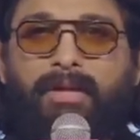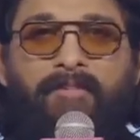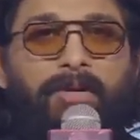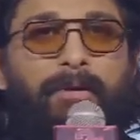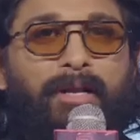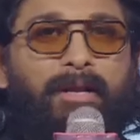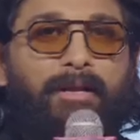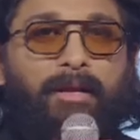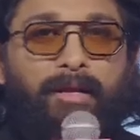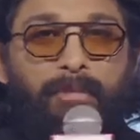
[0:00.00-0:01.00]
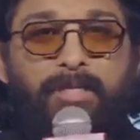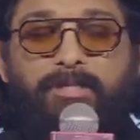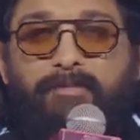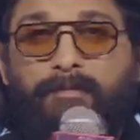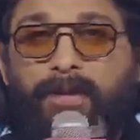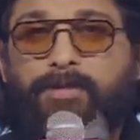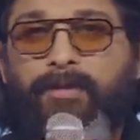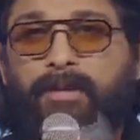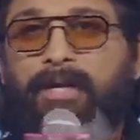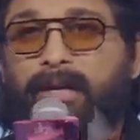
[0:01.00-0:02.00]
Everybody, which is the first
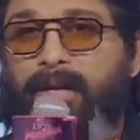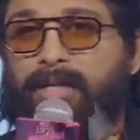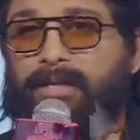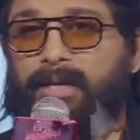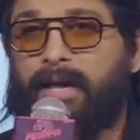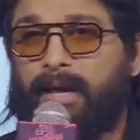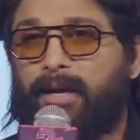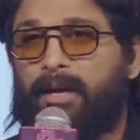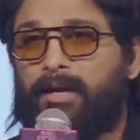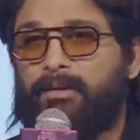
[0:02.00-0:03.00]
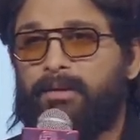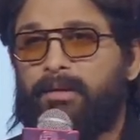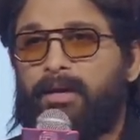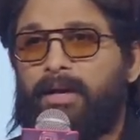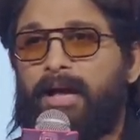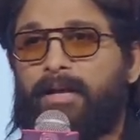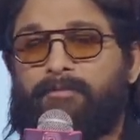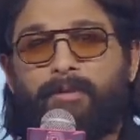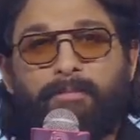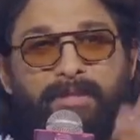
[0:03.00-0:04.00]
film that released in Kerala.
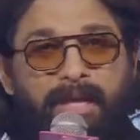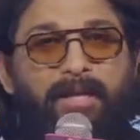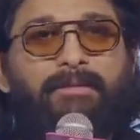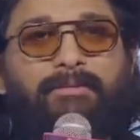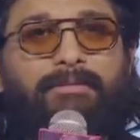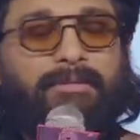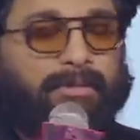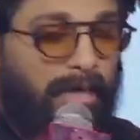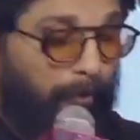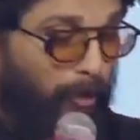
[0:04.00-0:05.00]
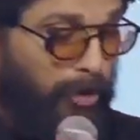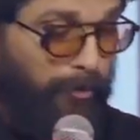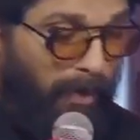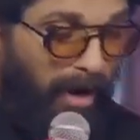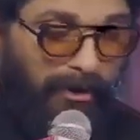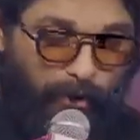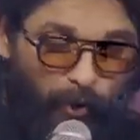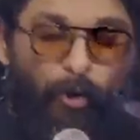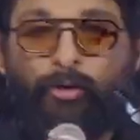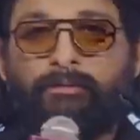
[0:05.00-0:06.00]
And from then till Pushpa
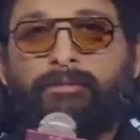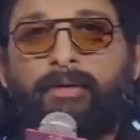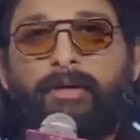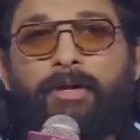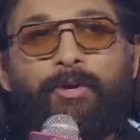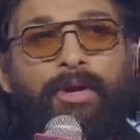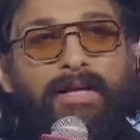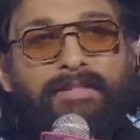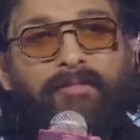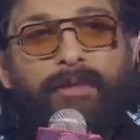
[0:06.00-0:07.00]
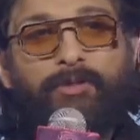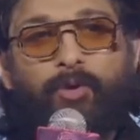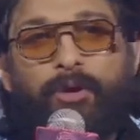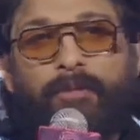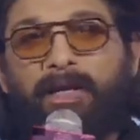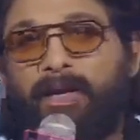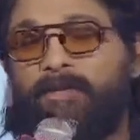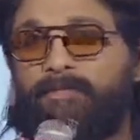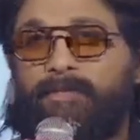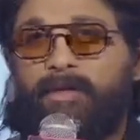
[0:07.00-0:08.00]
2, you guys have been showing me
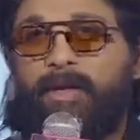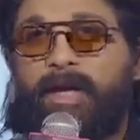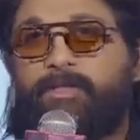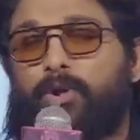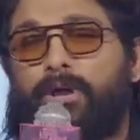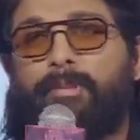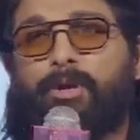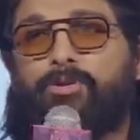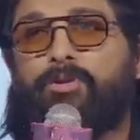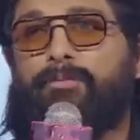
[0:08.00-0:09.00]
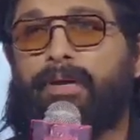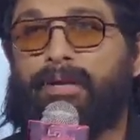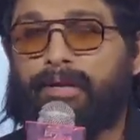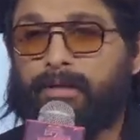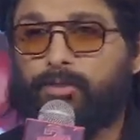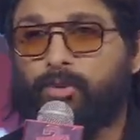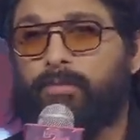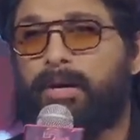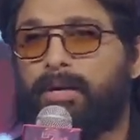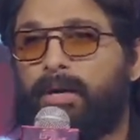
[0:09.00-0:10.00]
love. It's all because of my director
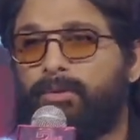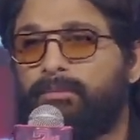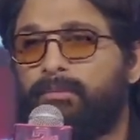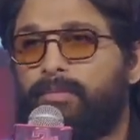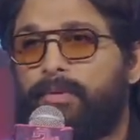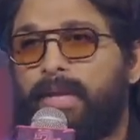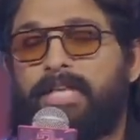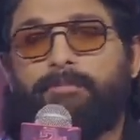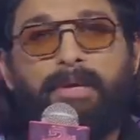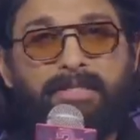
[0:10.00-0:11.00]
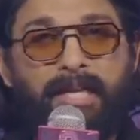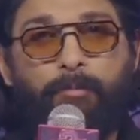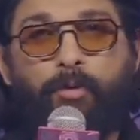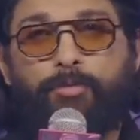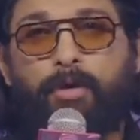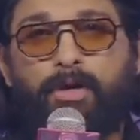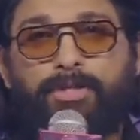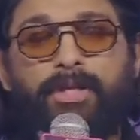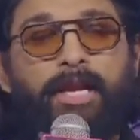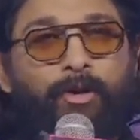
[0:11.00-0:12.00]
Sukumar Garu. He's busy in
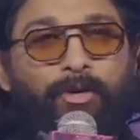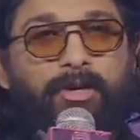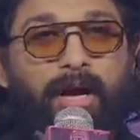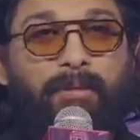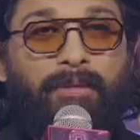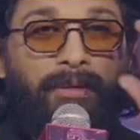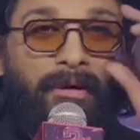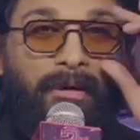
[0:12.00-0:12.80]
post-production, he couldn't come.